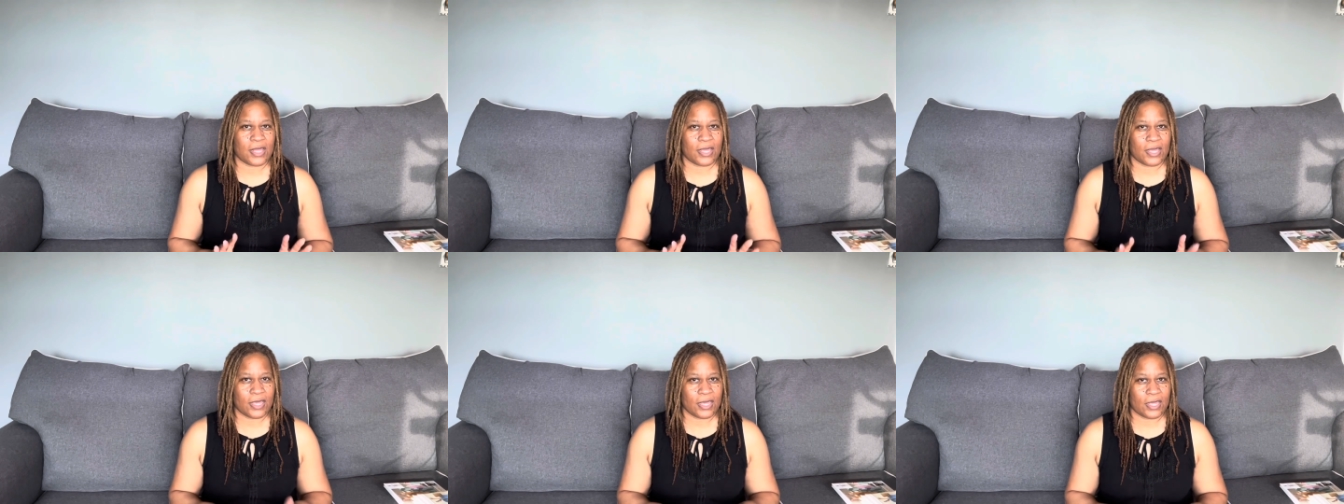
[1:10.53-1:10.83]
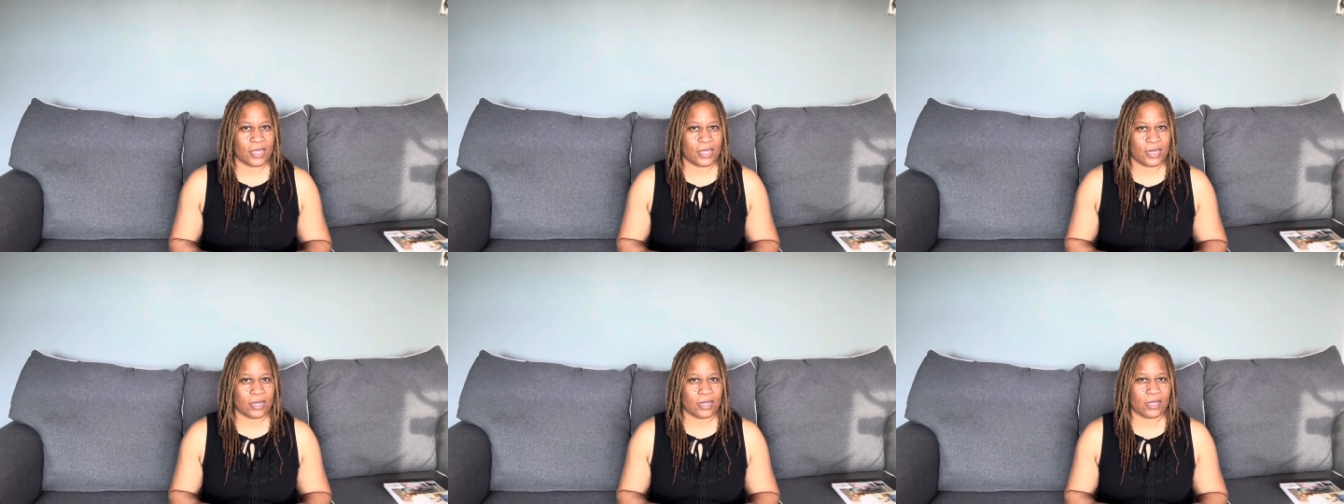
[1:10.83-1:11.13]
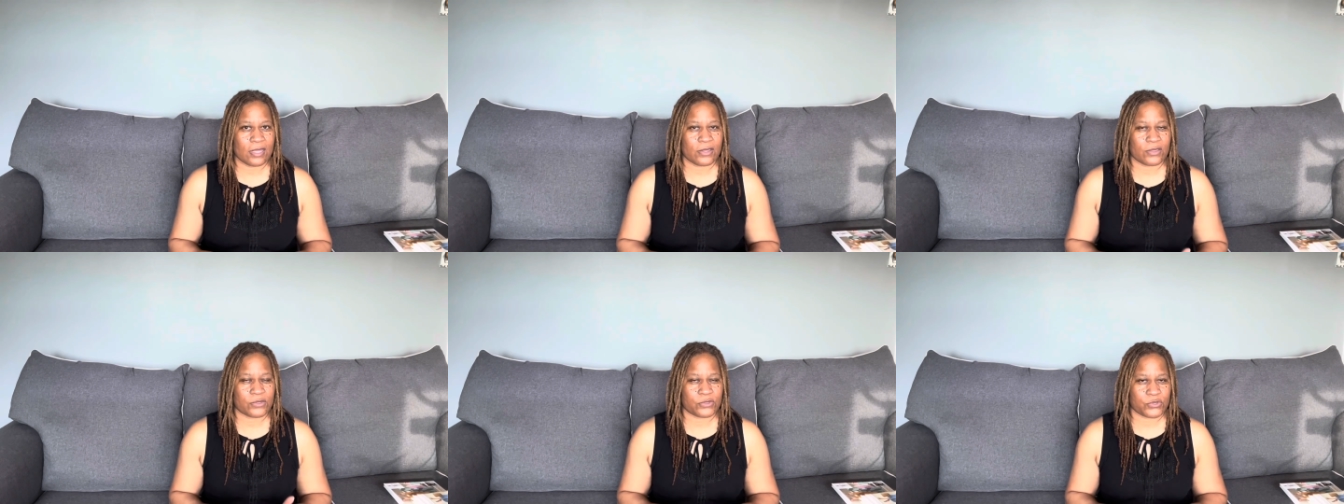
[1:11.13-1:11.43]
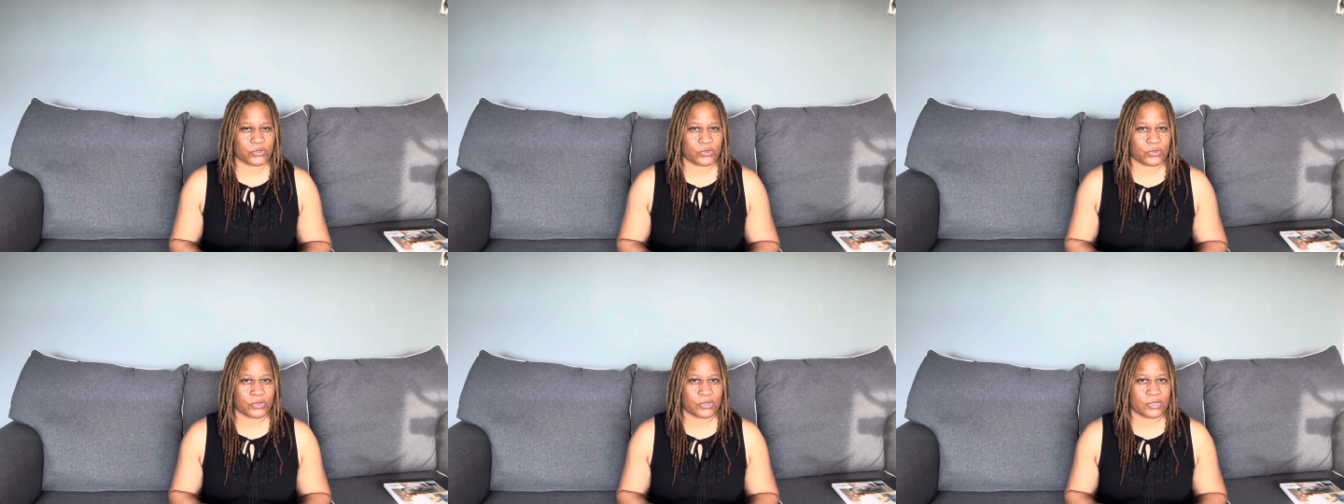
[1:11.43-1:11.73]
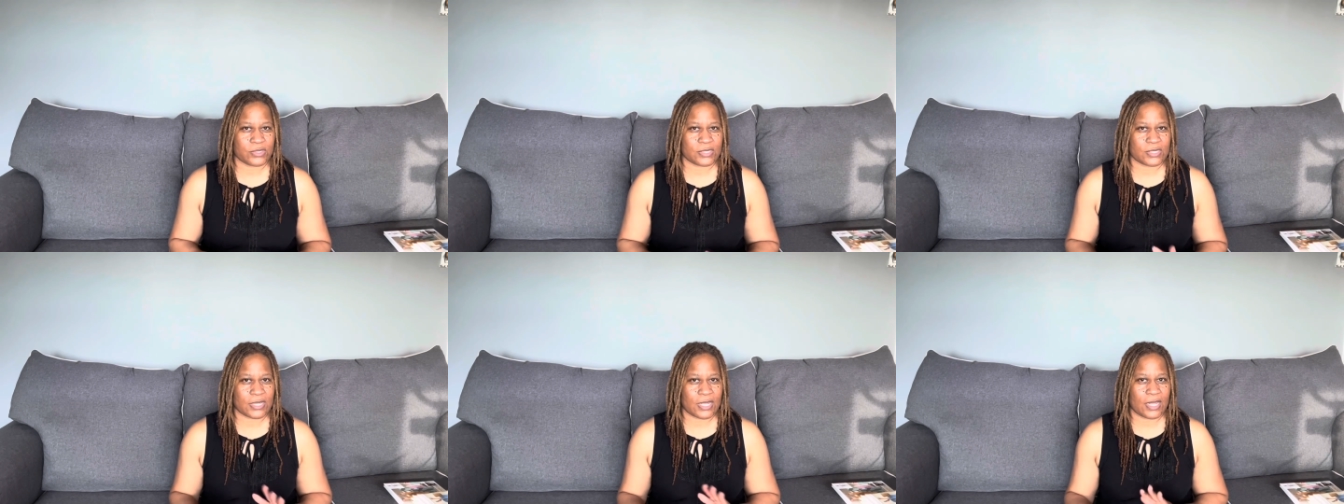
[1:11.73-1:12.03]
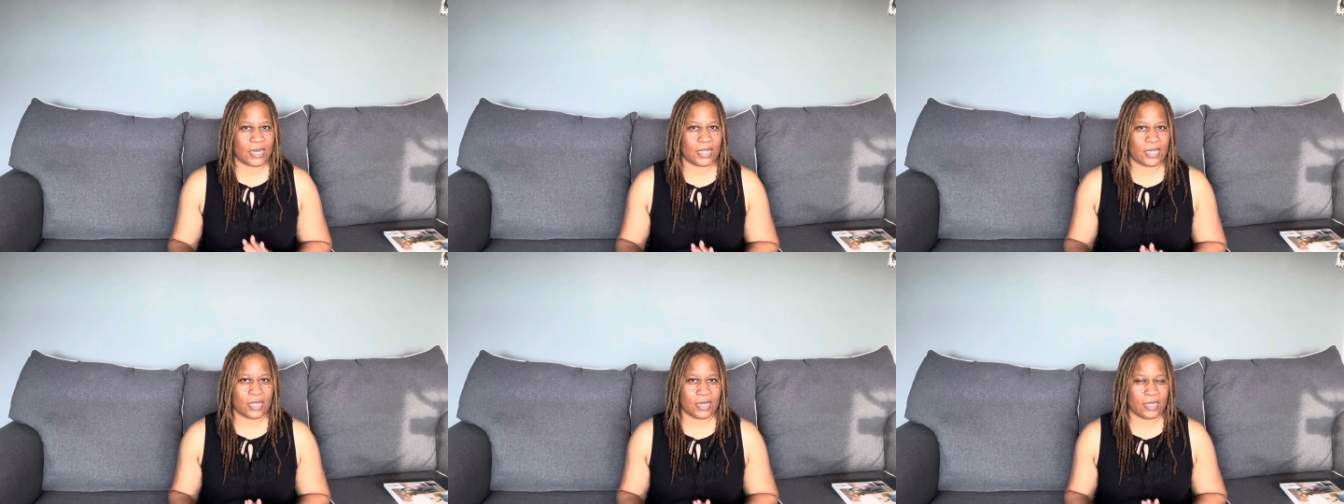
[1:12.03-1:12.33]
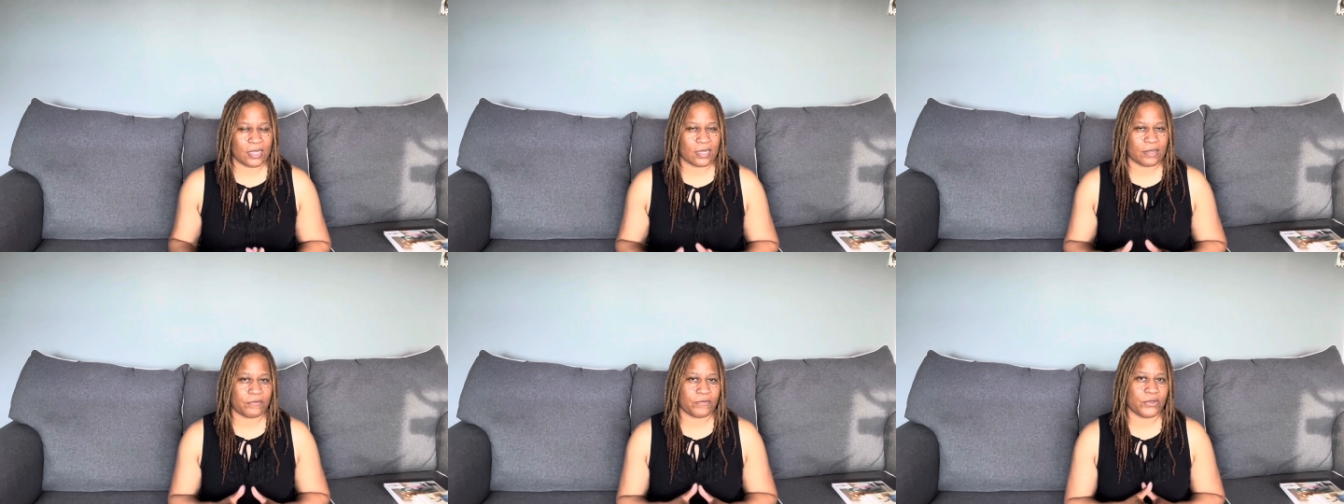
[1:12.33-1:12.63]
in the drawers at
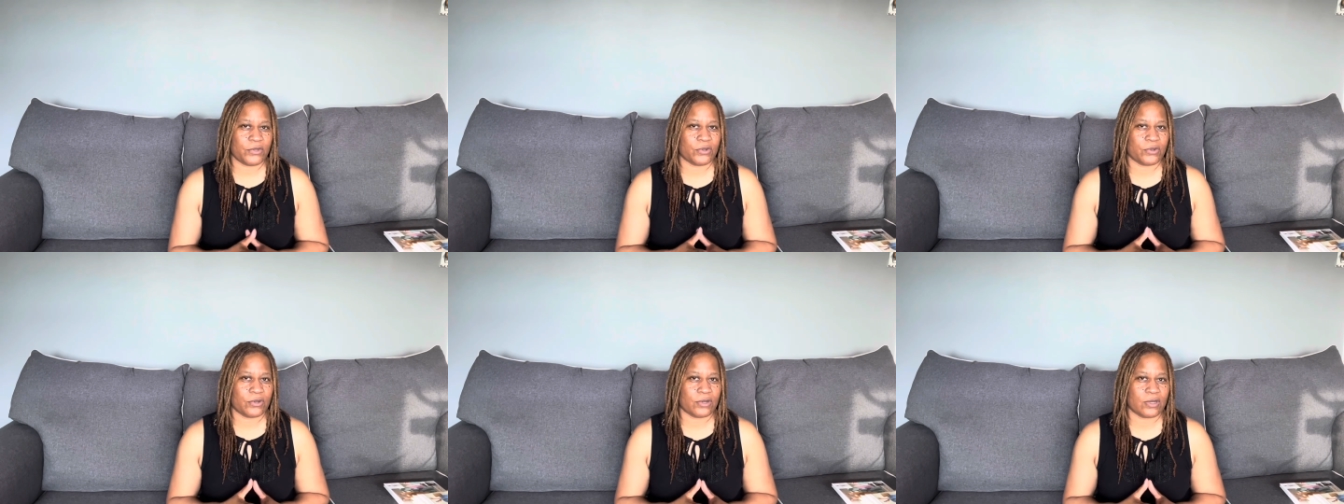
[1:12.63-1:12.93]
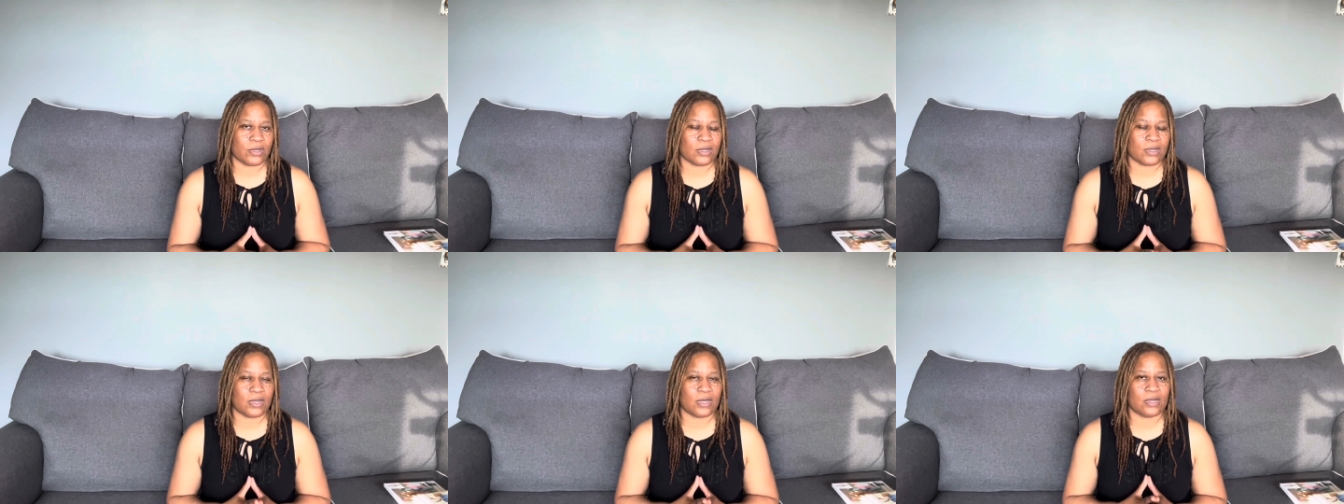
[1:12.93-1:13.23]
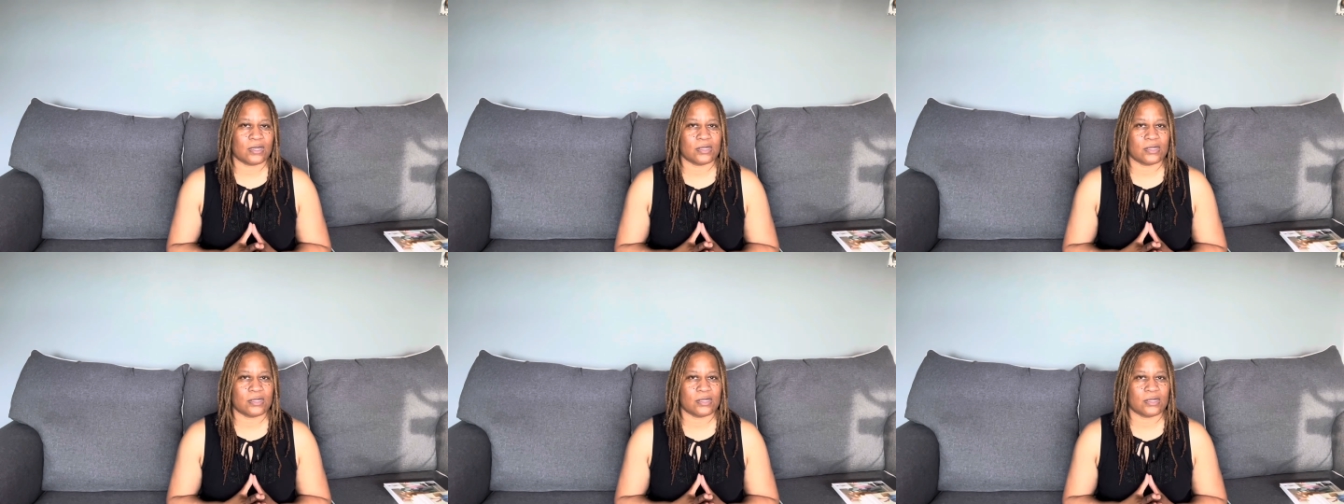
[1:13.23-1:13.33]
any of your